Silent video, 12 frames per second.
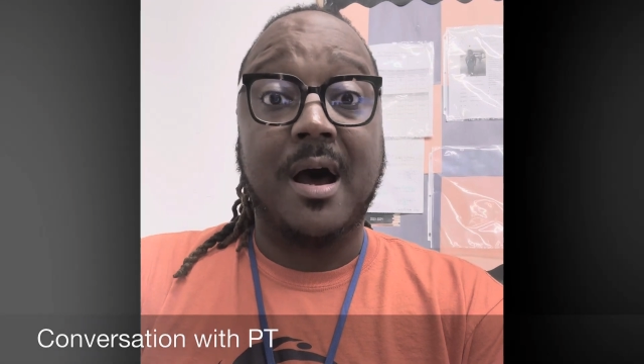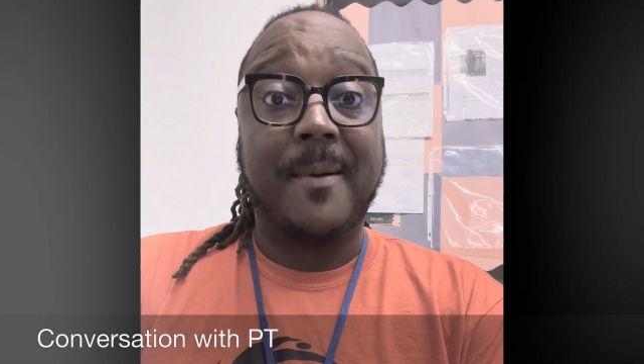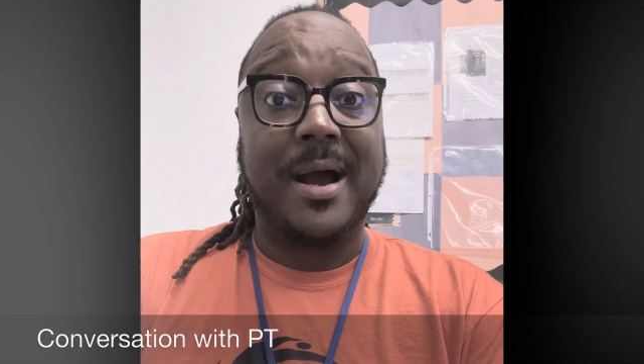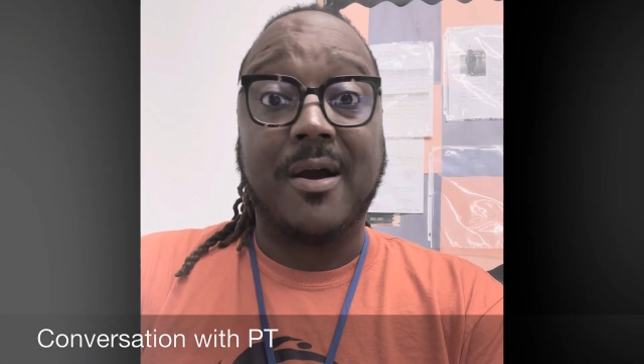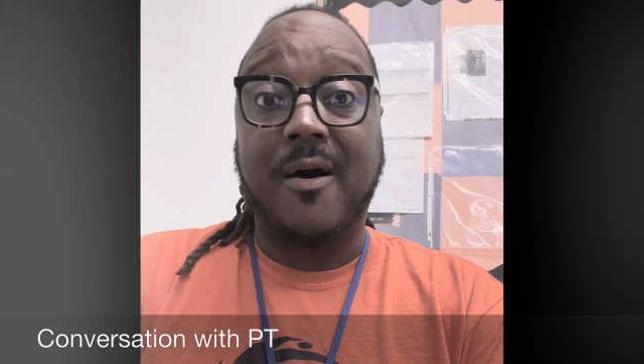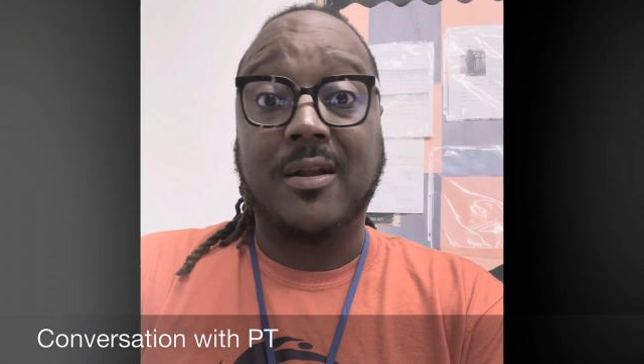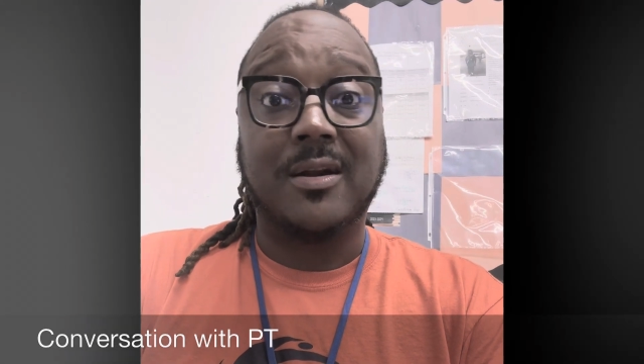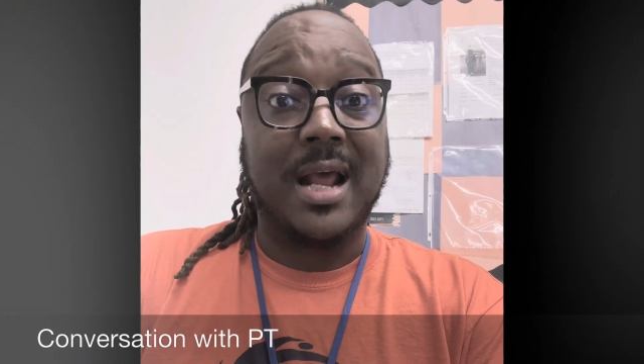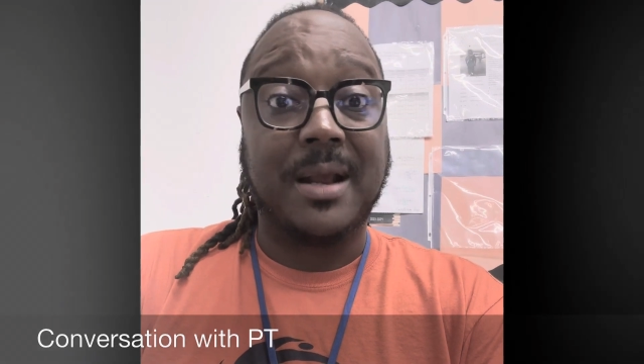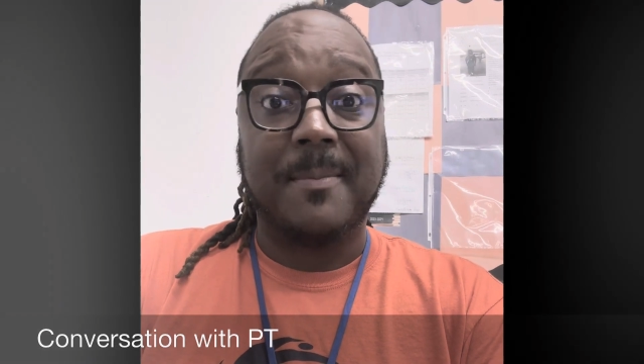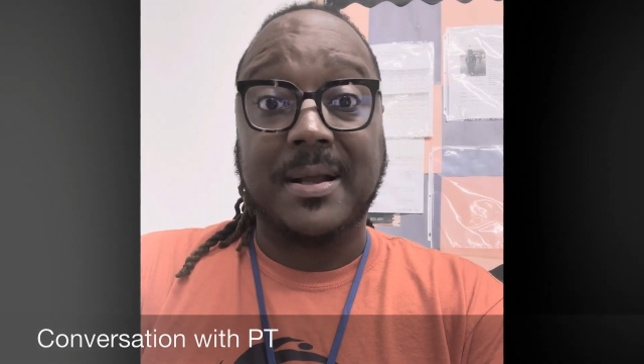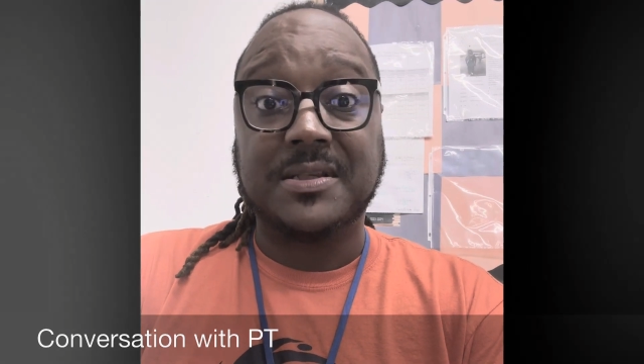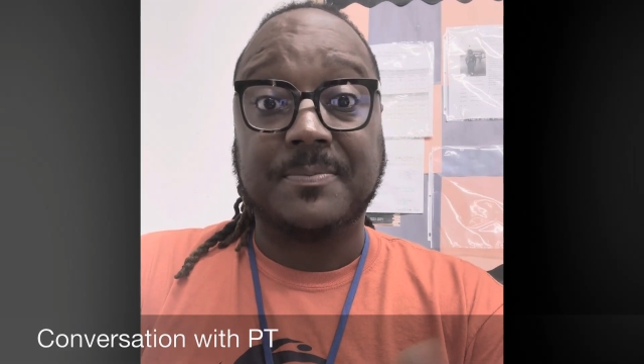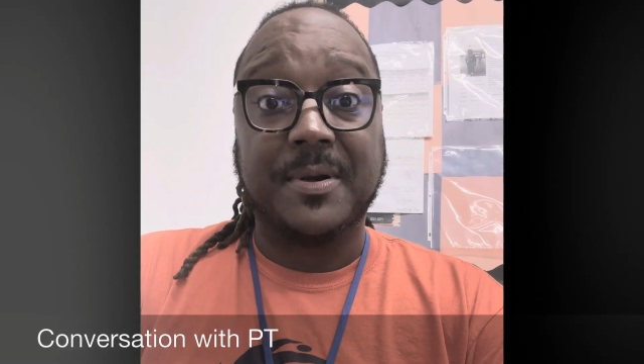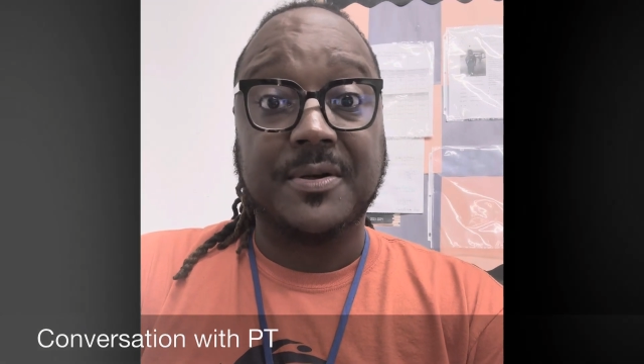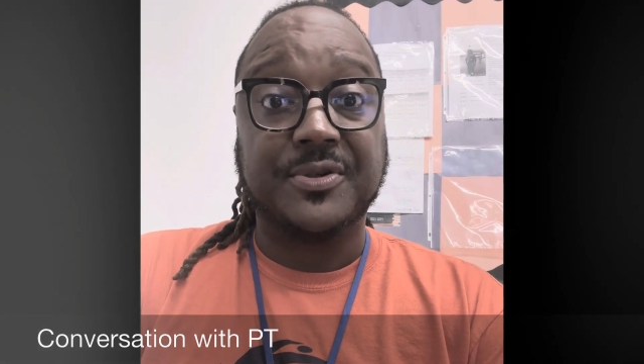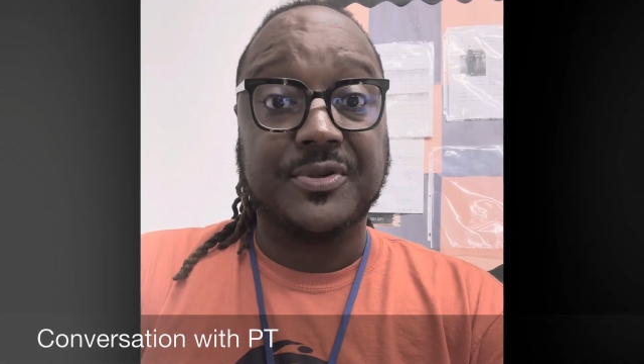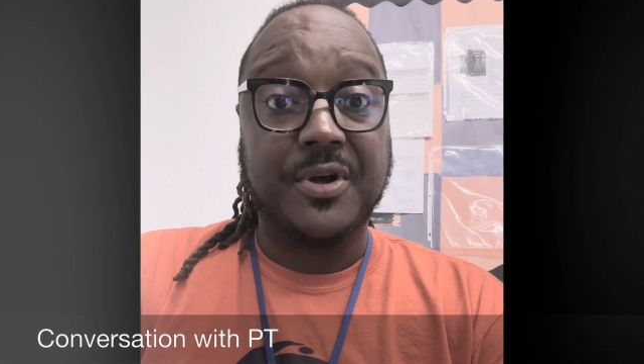I call her like my
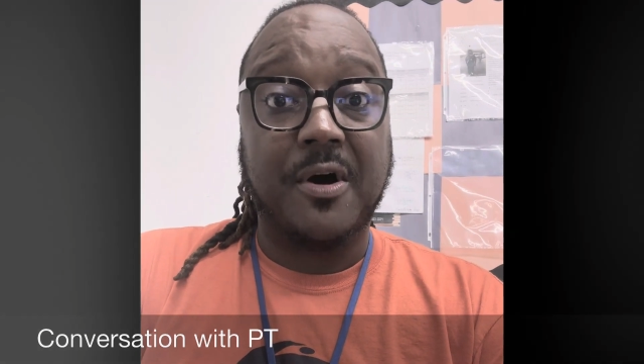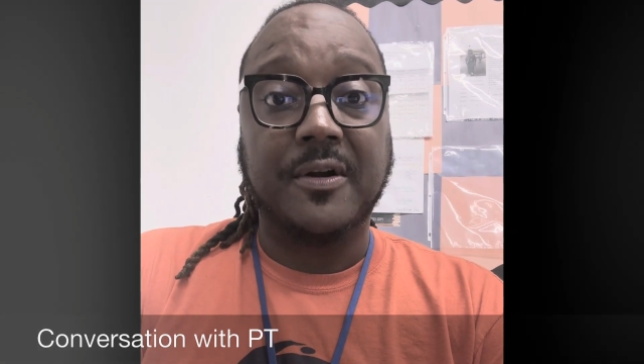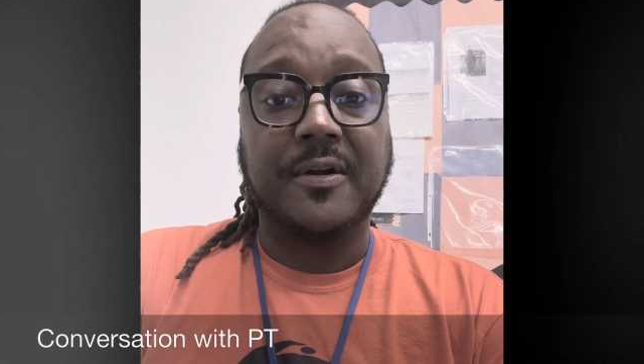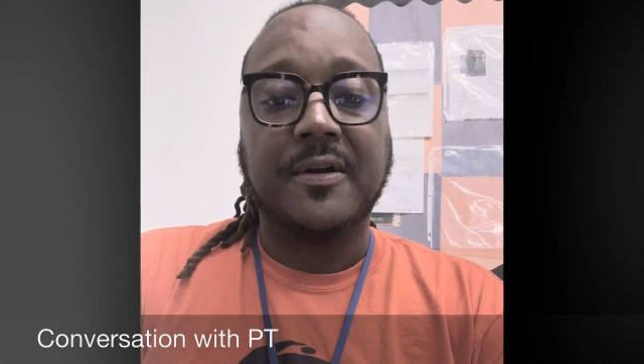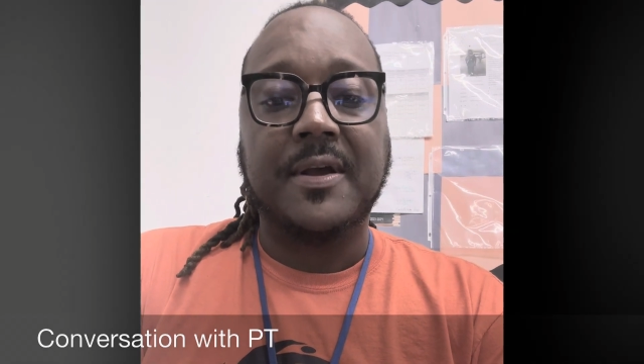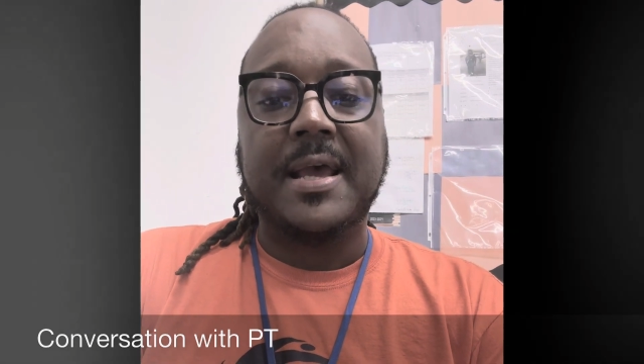spiritual daughter.